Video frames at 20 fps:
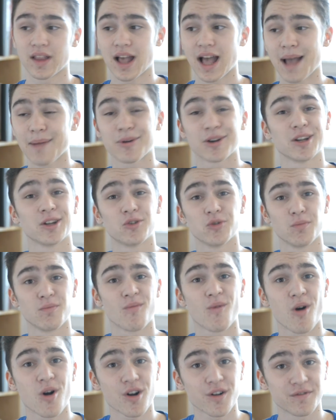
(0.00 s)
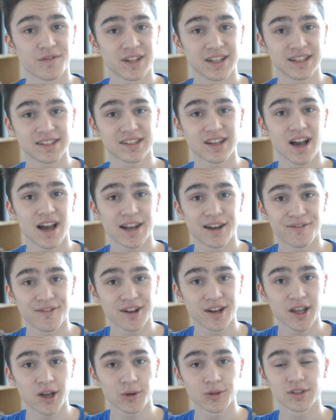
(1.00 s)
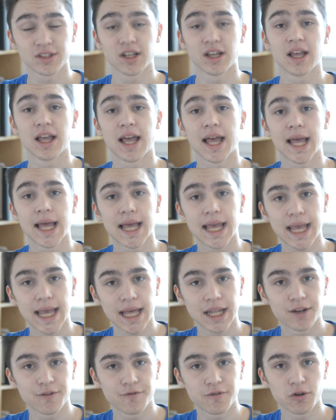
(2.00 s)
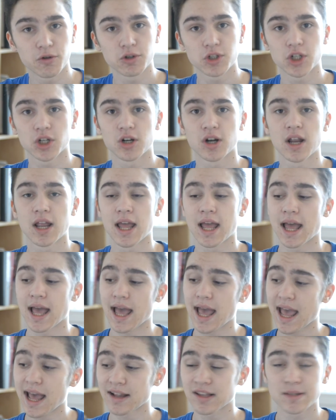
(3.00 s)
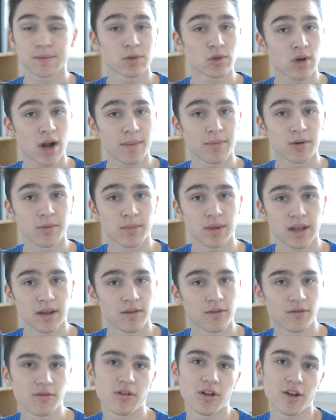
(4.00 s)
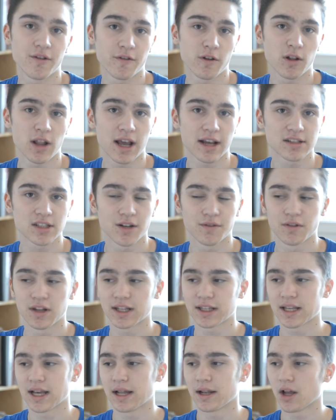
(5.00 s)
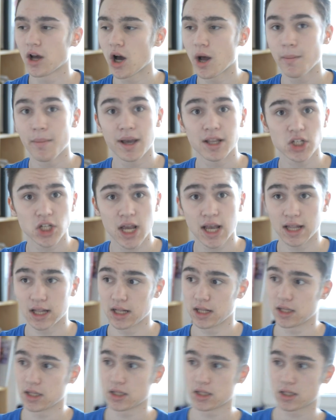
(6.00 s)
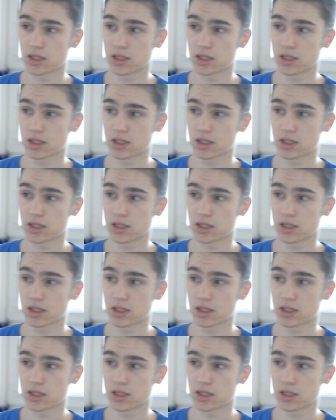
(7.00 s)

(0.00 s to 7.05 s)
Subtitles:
I'm gonna do more of these kind of videos in the future, and subscribe to me if you like stuff like that. On my channel,